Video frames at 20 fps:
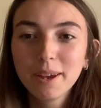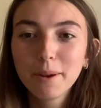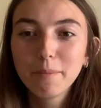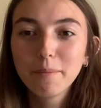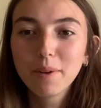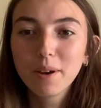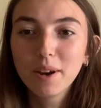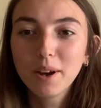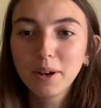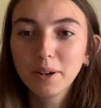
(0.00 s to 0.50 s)

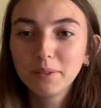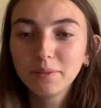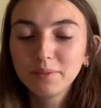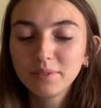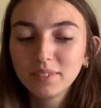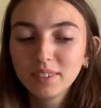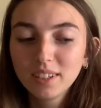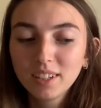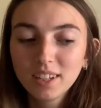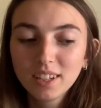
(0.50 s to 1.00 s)

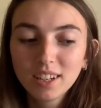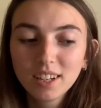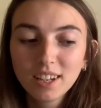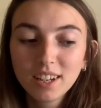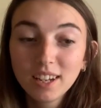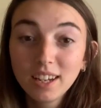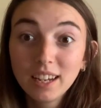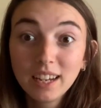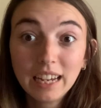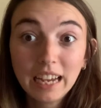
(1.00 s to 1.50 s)

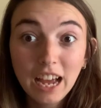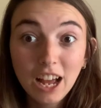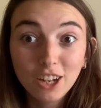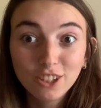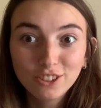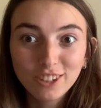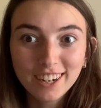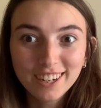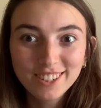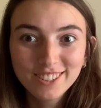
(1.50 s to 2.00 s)
But I'll
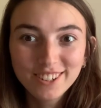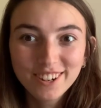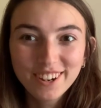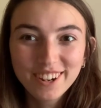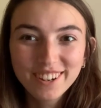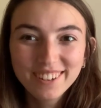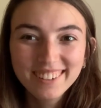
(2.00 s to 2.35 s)
try to show you.